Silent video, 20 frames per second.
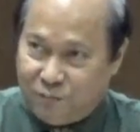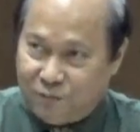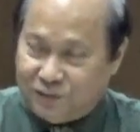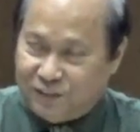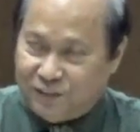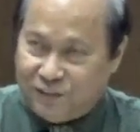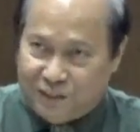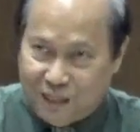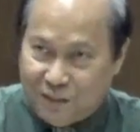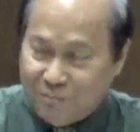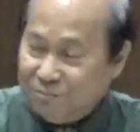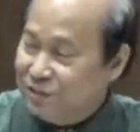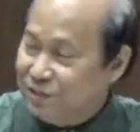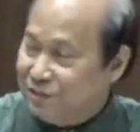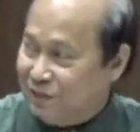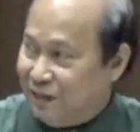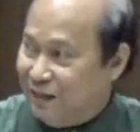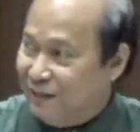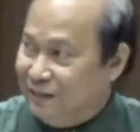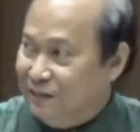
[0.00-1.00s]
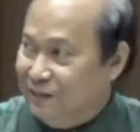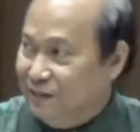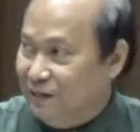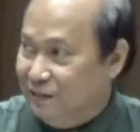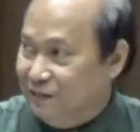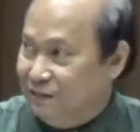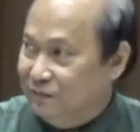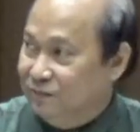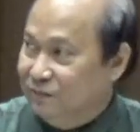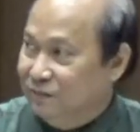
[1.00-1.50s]
James
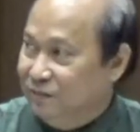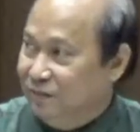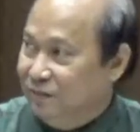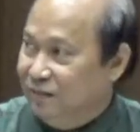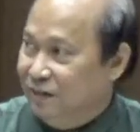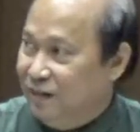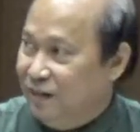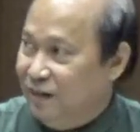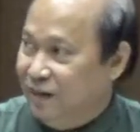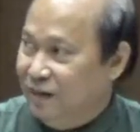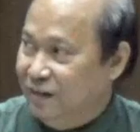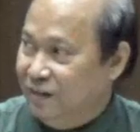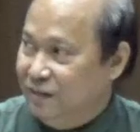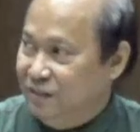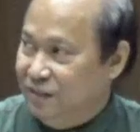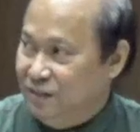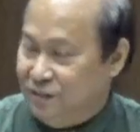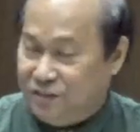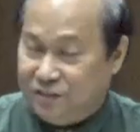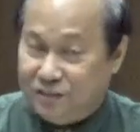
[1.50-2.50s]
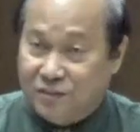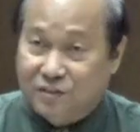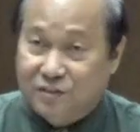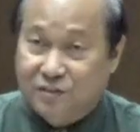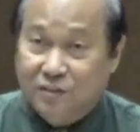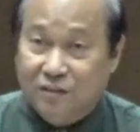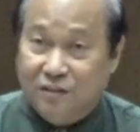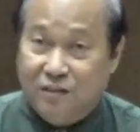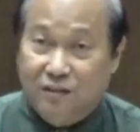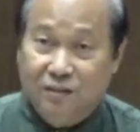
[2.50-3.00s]
Renihan and
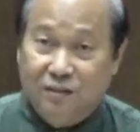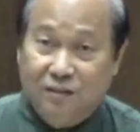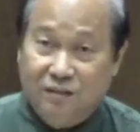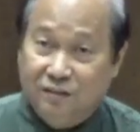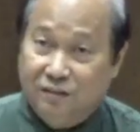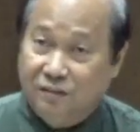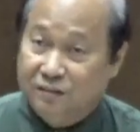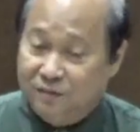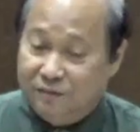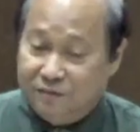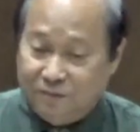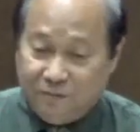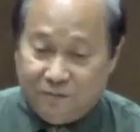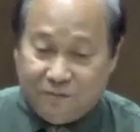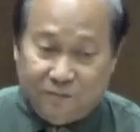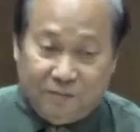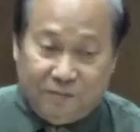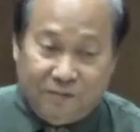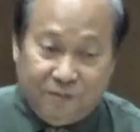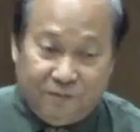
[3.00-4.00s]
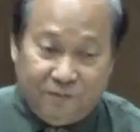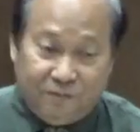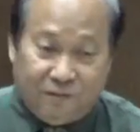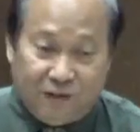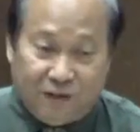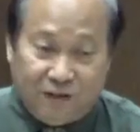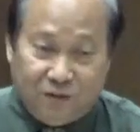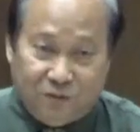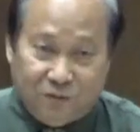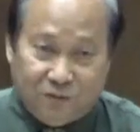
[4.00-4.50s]
his
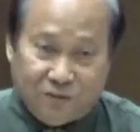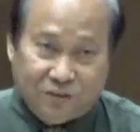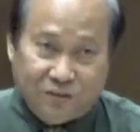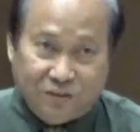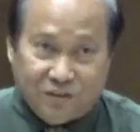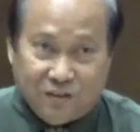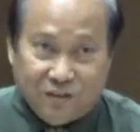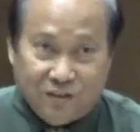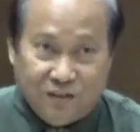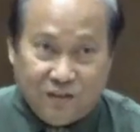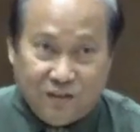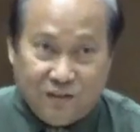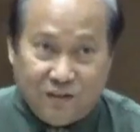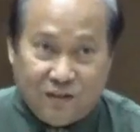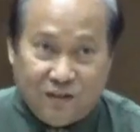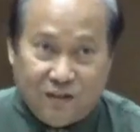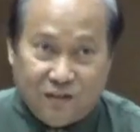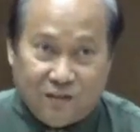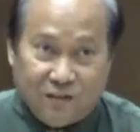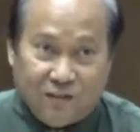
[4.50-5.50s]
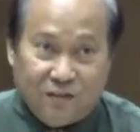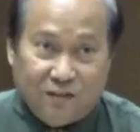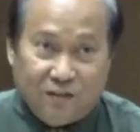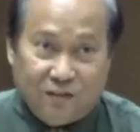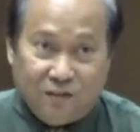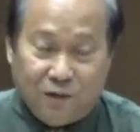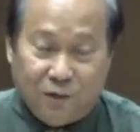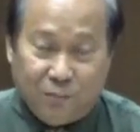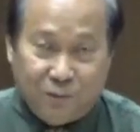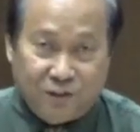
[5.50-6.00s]
fellows,
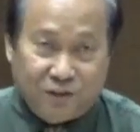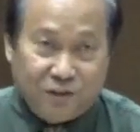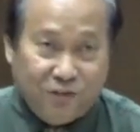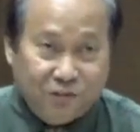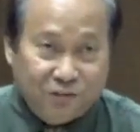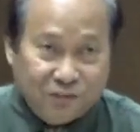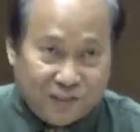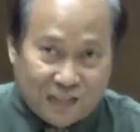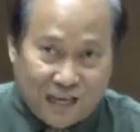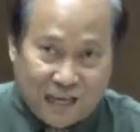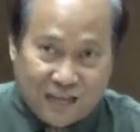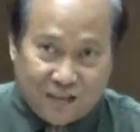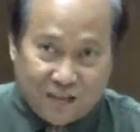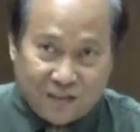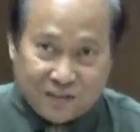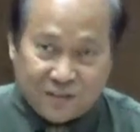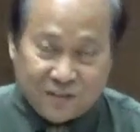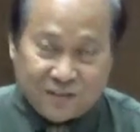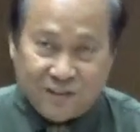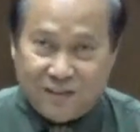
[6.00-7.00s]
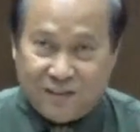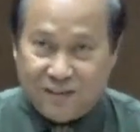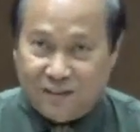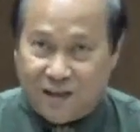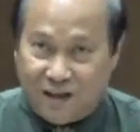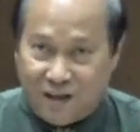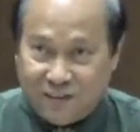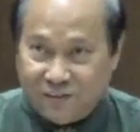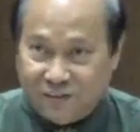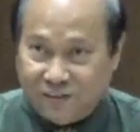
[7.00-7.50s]
Robert Gonzalez and
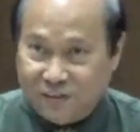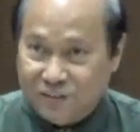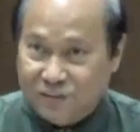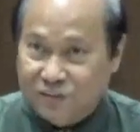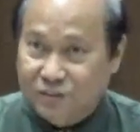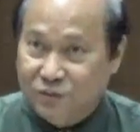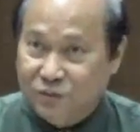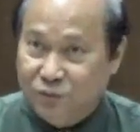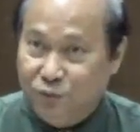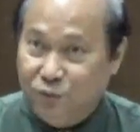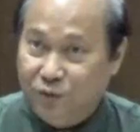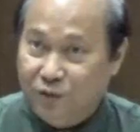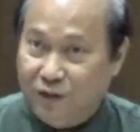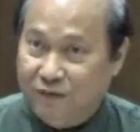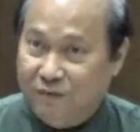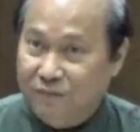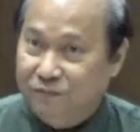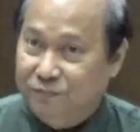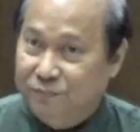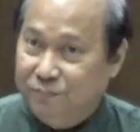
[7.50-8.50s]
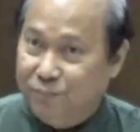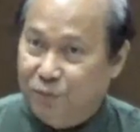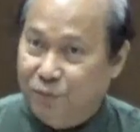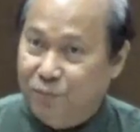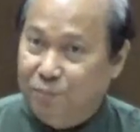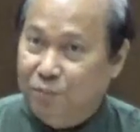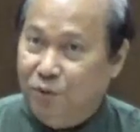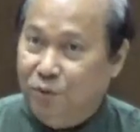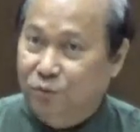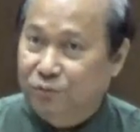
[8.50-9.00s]
others, who have
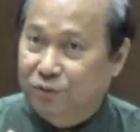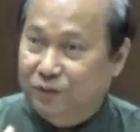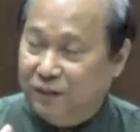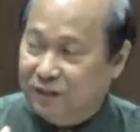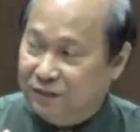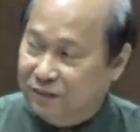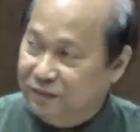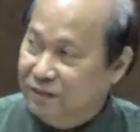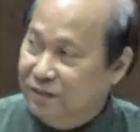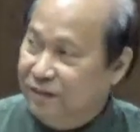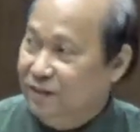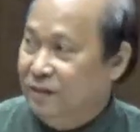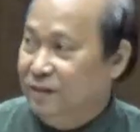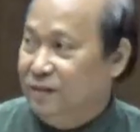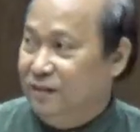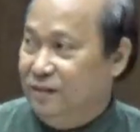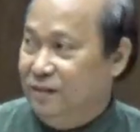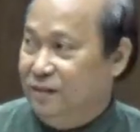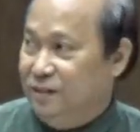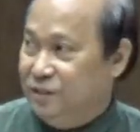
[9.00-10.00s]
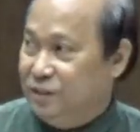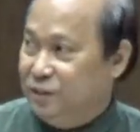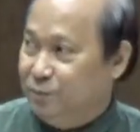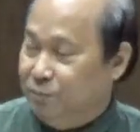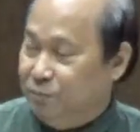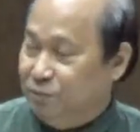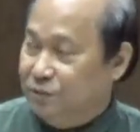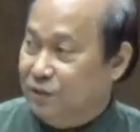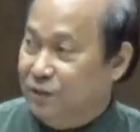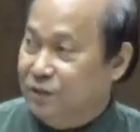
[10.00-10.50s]
promoted this
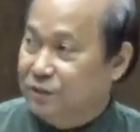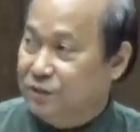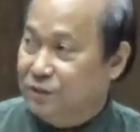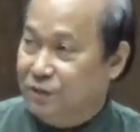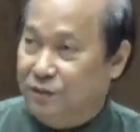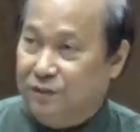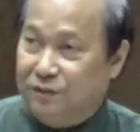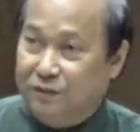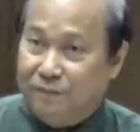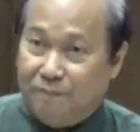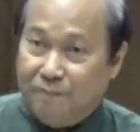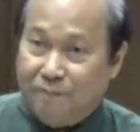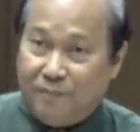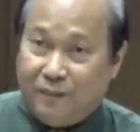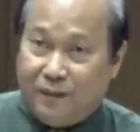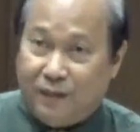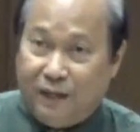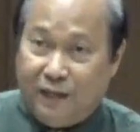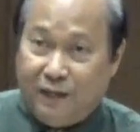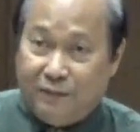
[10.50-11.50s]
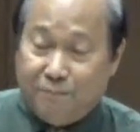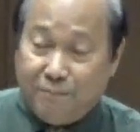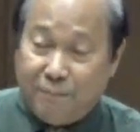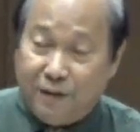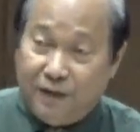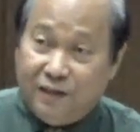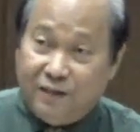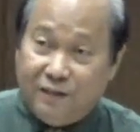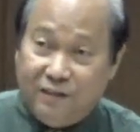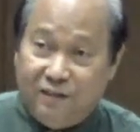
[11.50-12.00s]
position, and
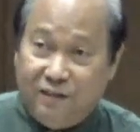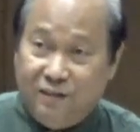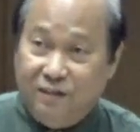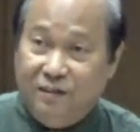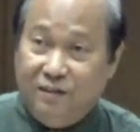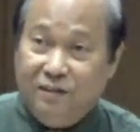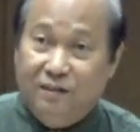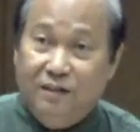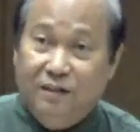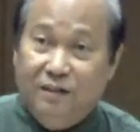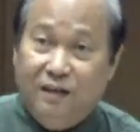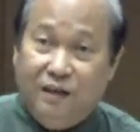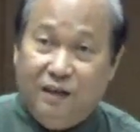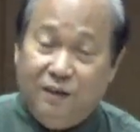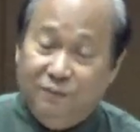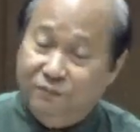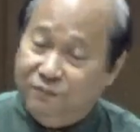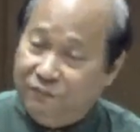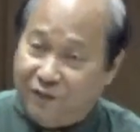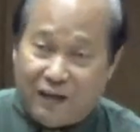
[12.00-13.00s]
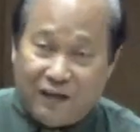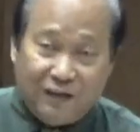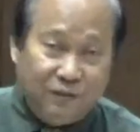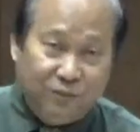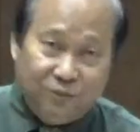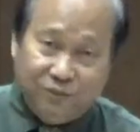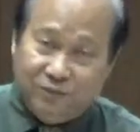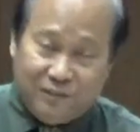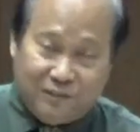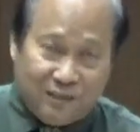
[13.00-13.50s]
many have
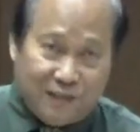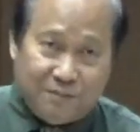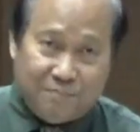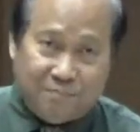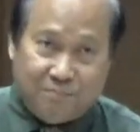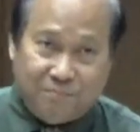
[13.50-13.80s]
followed them.